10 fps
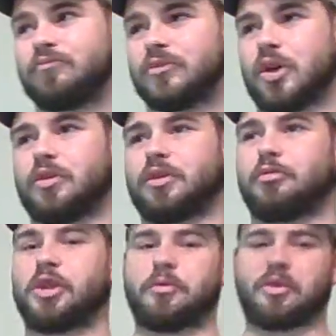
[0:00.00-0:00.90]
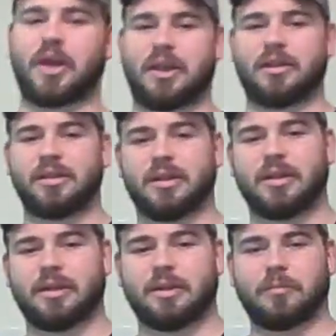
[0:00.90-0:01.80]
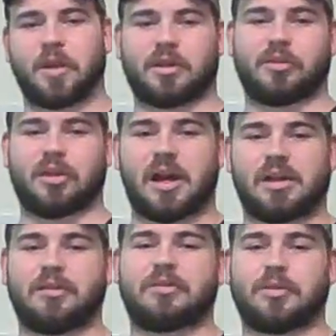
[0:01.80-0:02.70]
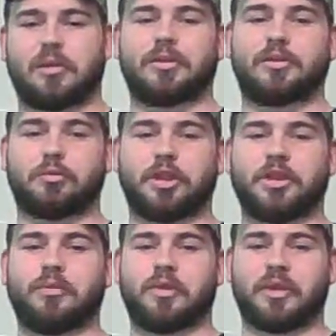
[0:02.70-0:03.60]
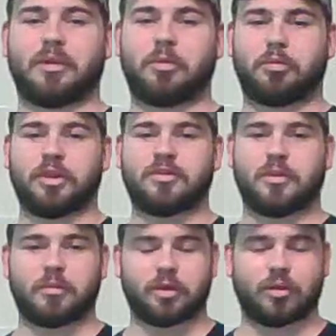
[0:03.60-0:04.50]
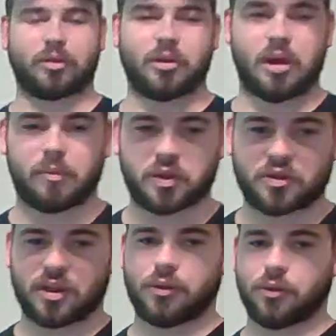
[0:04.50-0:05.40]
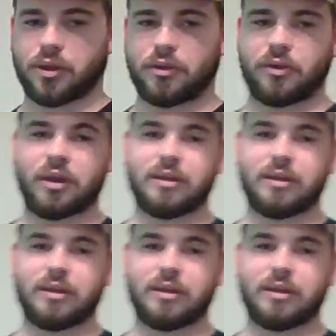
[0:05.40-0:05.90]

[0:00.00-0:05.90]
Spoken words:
It's hard to compete with that. I'm not gonna lie. It's hard to compete with an M&P's ergonomics. I know that